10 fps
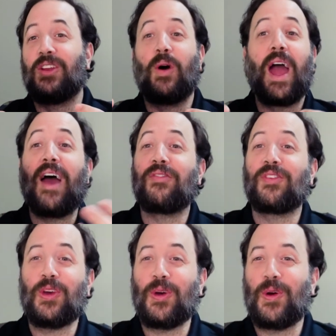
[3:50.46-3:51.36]
F
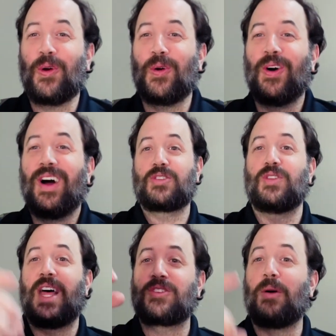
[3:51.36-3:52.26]
you. So
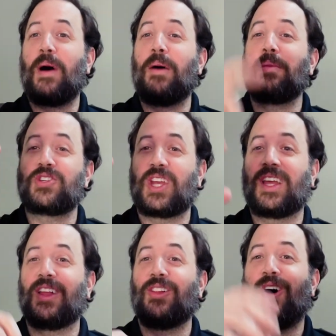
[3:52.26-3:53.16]
that's all publishing
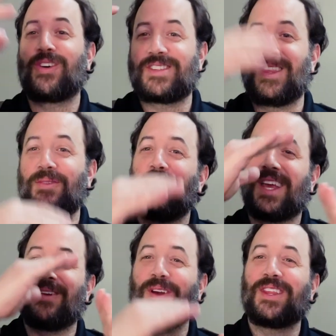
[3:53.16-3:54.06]
in the logs. And then we
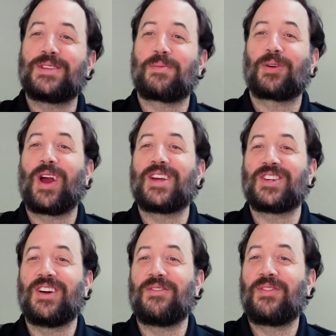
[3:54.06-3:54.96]
can read this
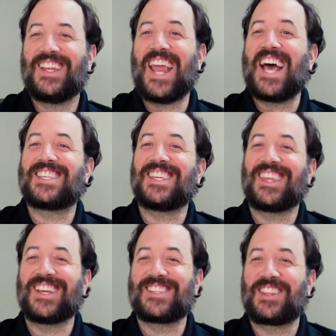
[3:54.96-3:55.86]
progression of nasty
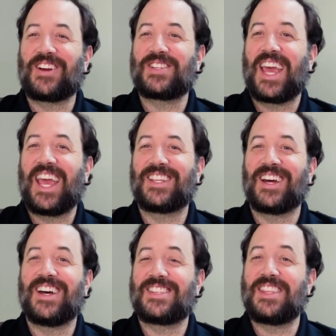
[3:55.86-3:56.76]
things that they're saying to
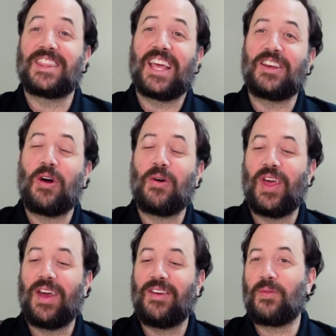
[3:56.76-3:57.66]
us and that they know
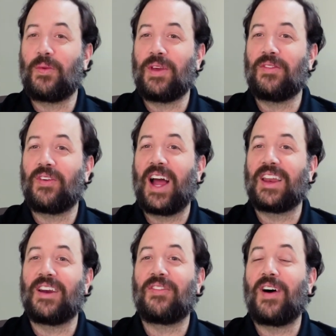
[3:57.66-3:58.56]
that we've
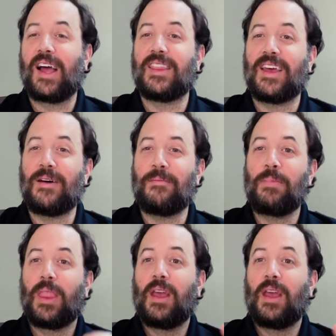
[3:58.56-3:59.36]
identified them.